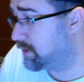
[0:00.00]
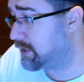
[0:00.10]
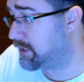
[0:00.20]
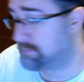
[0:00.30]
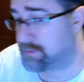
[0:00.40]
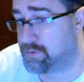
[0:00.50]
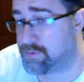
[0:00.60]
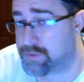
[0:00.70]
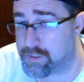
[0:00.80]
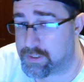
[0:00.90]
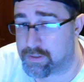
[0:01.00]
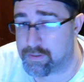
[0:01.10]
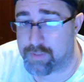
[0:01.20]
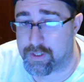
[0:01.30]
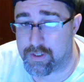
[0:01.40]
I have to do is click on
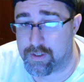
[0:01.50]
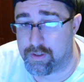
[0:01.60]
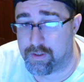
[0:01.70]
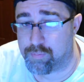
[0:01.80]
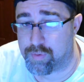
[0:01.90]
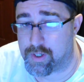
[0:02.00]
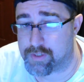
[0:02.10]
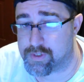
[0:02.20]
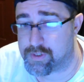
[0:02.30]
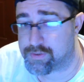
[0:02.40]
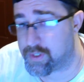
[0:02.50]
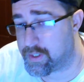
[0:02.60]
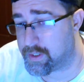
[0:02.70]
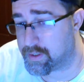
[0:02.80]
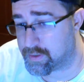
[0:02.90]
my process
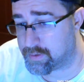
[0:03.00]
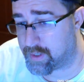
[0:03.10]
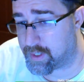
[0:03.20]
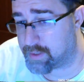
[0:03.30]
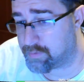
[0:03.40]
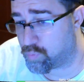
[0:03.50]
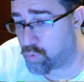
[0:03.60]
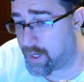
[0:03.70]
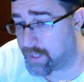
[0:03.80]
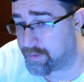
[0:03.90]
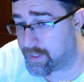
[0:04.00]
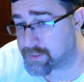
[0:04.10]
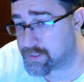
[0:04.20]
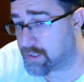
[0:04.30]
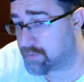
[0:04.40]
here, and I can widen that
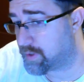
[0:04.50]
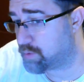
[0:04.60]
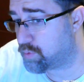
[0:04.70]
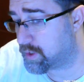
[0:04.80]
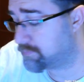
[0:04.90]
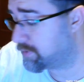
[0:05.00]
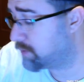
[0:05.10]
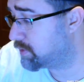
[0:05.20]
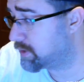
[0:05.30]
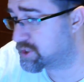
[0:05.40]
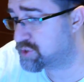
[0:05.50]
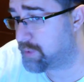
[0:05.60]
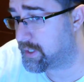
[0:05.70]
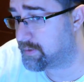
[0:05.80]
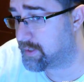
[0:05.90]
sound if I want. If I want to
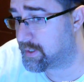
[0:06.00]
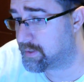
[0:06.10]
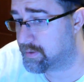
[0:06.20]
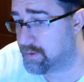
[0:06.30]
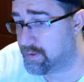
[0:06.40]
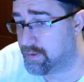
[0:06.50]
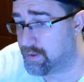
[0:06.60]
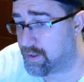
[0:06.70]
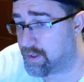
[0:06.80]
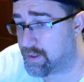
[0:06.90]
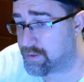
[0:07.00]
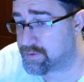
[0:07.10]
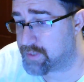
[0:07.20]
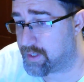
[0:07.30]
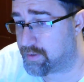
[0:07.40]
expand that
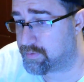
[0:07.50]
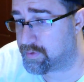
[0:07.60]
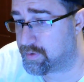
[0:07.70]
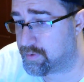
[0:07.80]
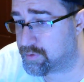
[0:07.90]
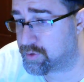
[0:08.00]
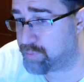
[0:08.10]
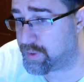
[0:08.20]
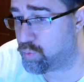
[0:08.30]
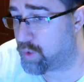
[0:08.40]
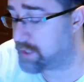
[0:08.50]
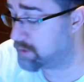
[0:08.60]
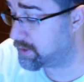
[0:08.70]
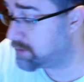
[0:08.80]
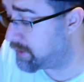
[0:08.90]
sound to be
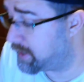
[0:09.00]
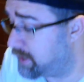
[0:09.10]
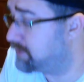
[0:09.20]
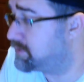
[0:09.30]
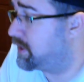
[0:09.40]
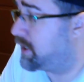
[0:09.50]
wider in that headset, I